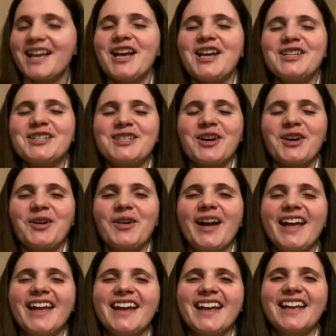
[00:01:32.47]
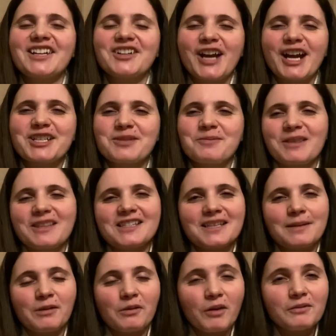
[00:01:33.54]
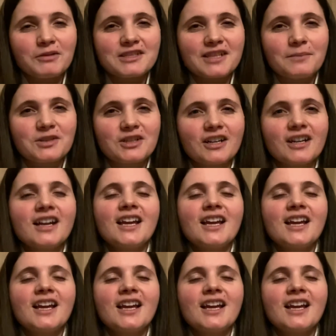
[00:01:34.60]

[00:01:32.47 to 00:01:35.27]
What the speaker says: So interaction with the CB1 receptor